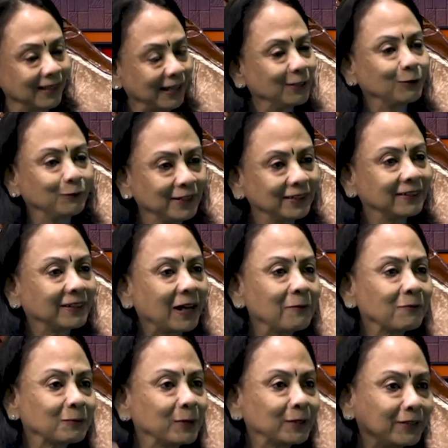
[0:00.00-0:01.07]
I know we come
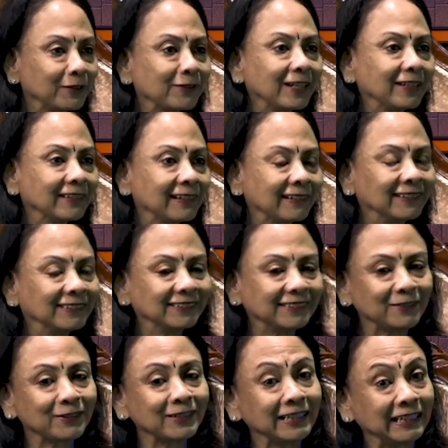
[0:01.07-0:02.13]
from a different
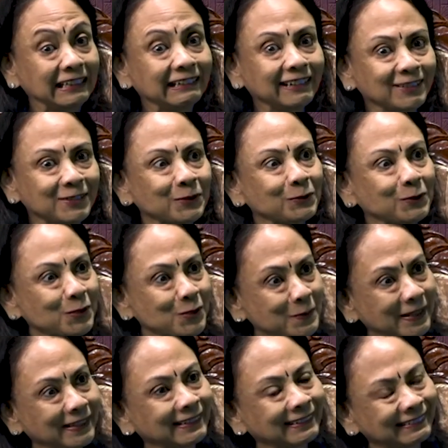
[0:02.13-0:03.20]
era, so to
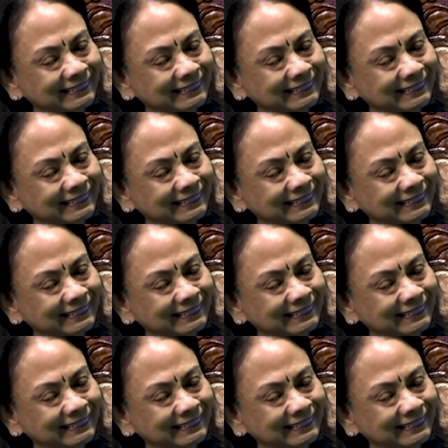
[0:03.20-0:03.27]
speak.